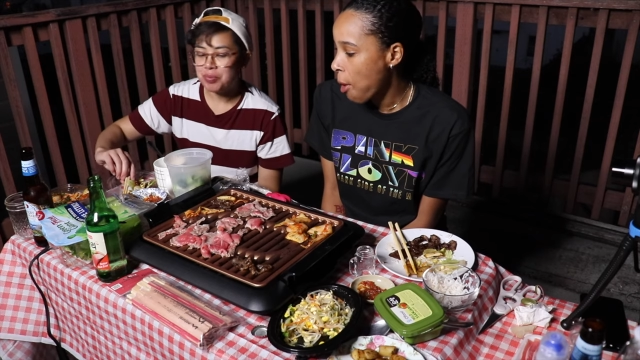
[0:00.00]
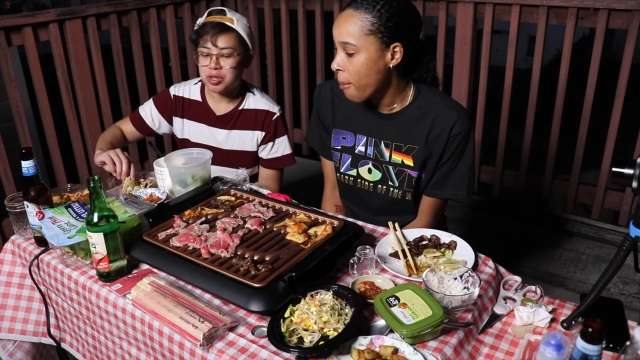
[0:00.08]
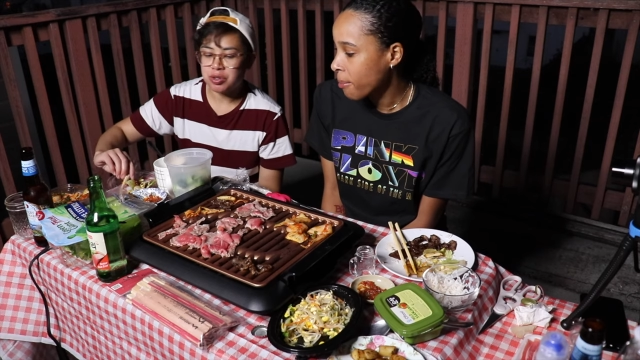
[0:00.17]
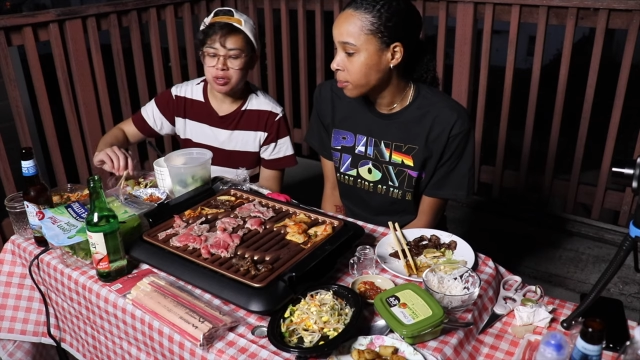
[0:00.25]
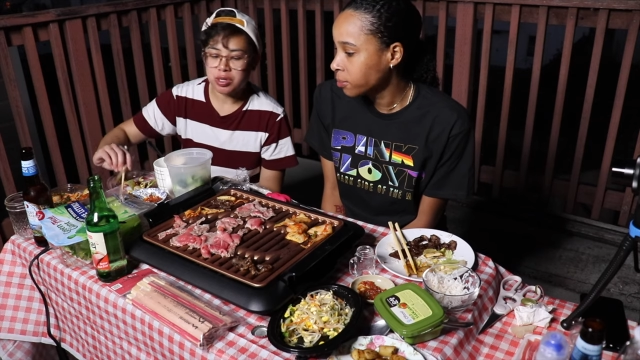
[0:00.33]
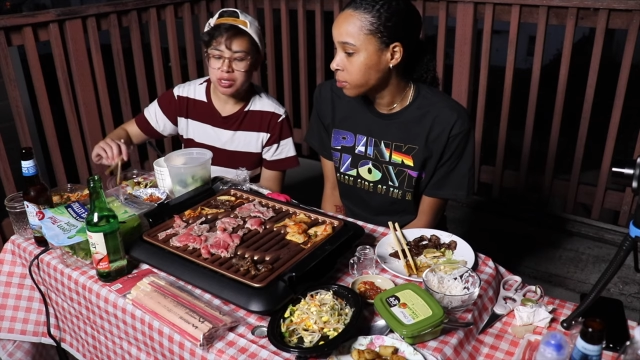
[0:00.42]
Speaker 1: They
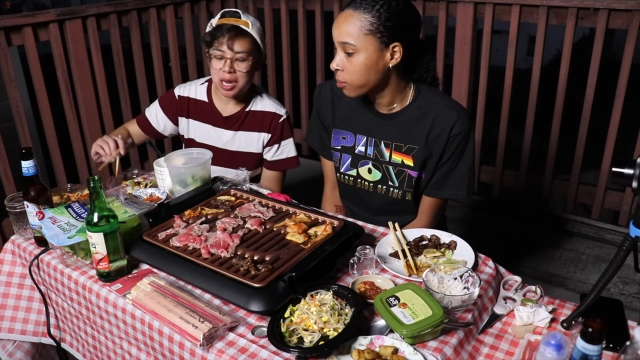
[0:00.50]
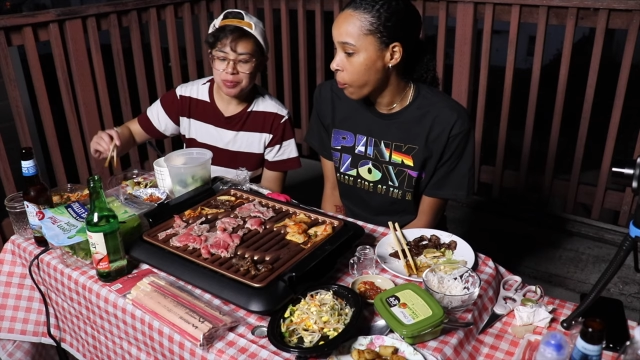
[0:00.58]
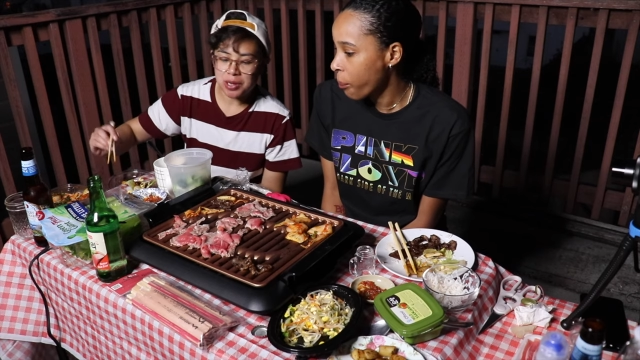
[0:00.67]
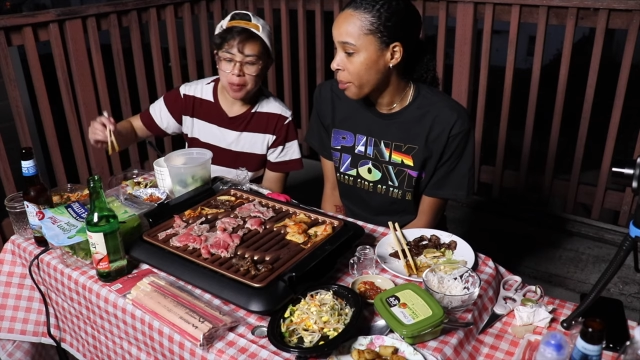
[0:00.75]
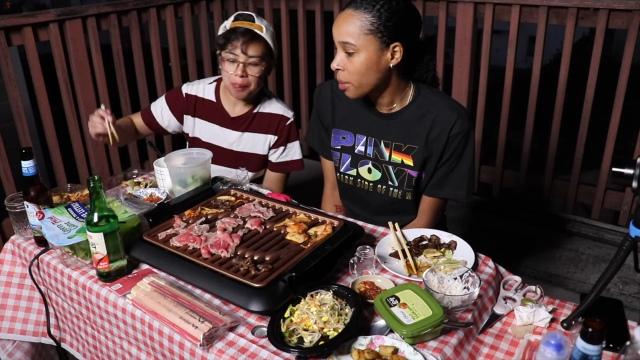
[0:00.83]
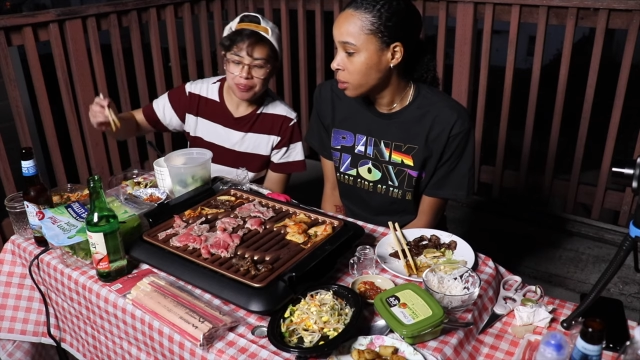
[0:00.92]
stole his
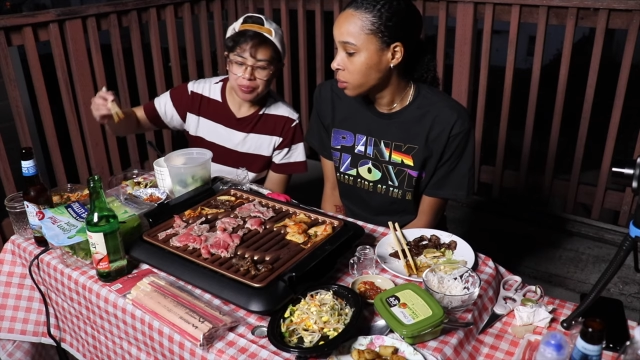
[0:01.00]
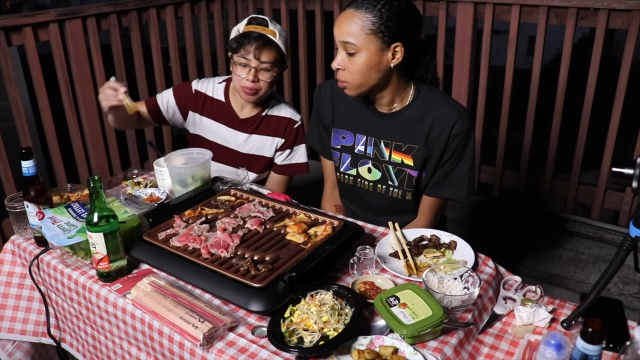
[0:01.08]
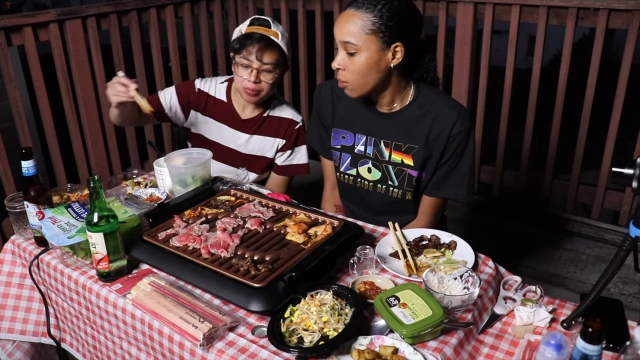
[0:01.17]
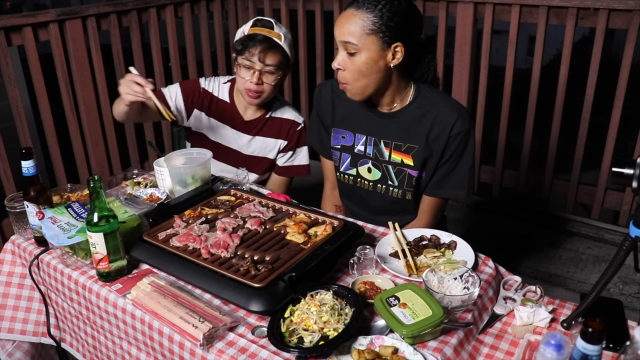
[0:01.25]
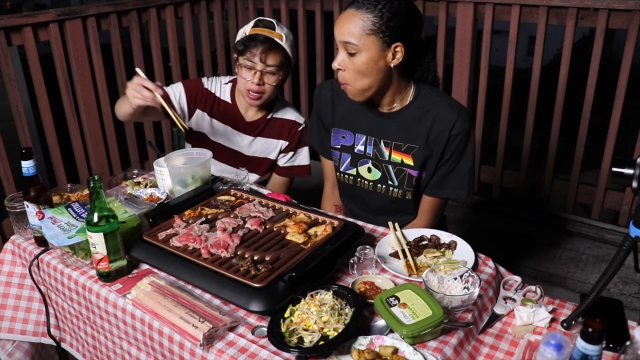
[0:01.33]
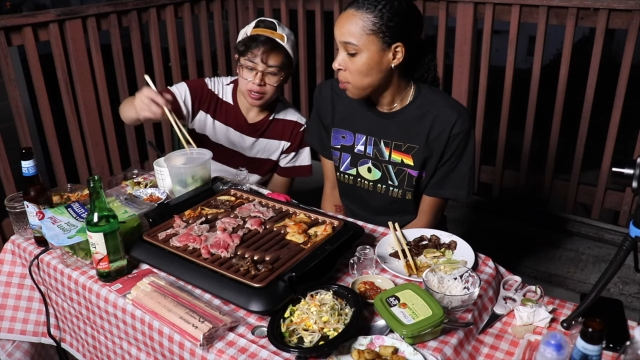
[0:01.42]
laptop
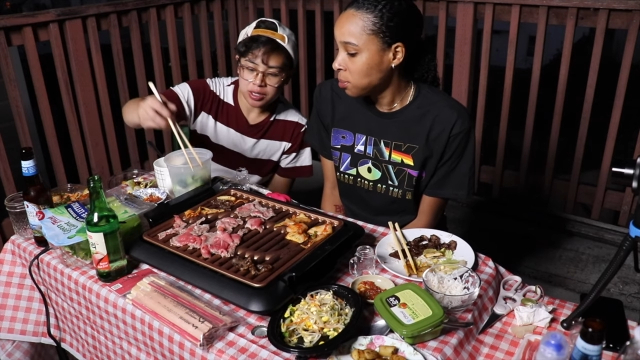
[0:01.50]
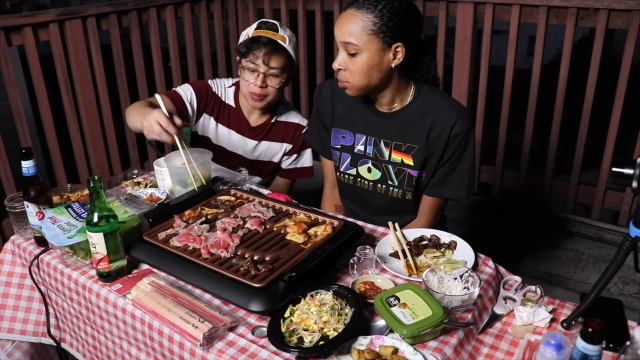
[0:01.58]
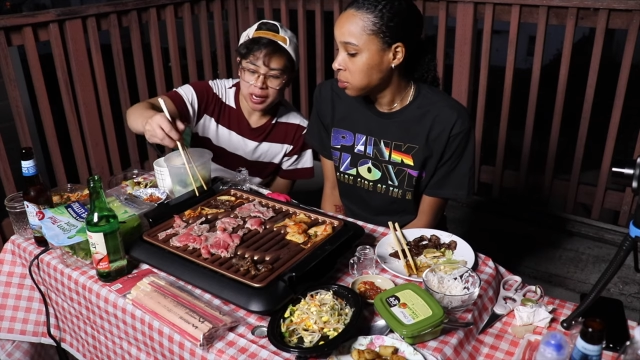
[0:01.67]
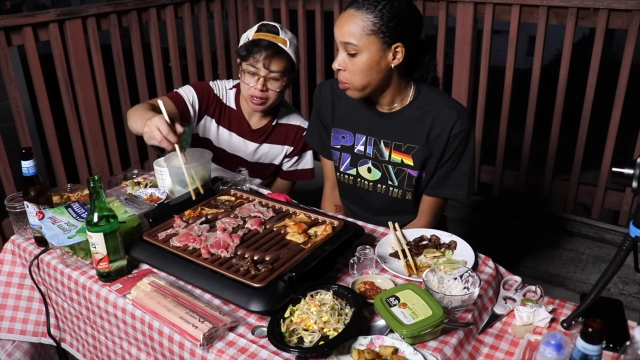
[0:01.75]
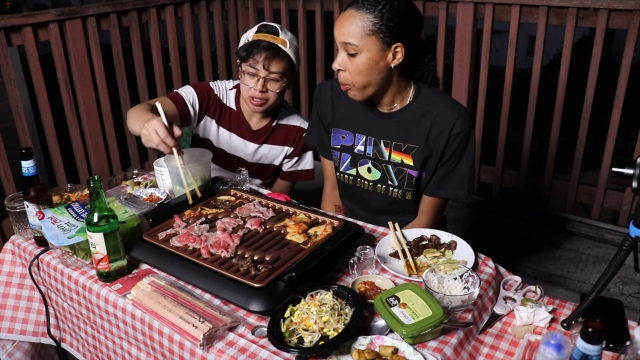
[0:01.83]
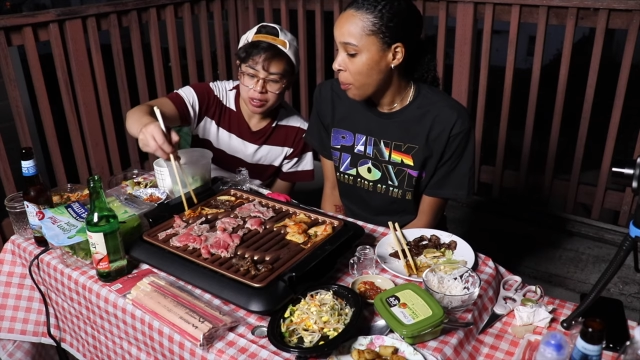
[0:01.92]
and his
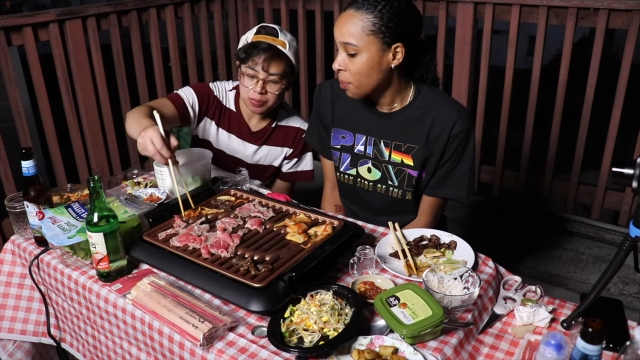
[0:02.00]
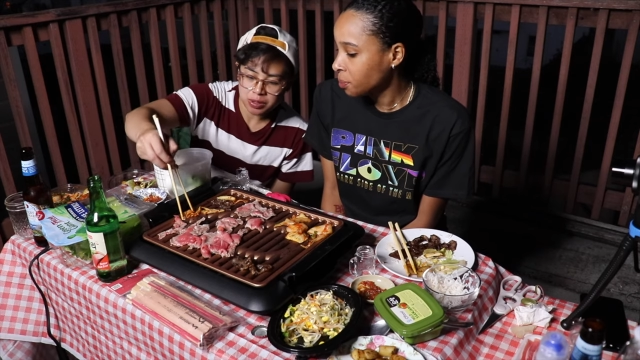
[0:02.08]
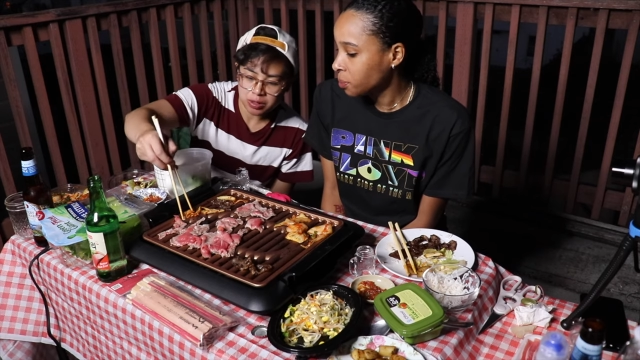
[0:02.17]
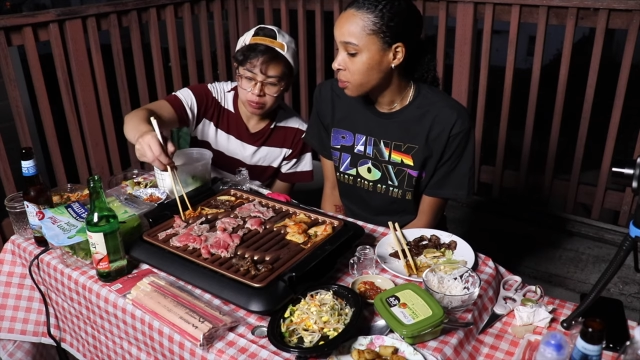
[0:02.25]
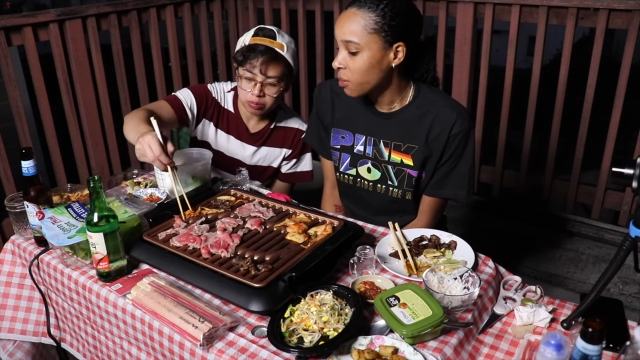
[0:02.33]
bag of chips.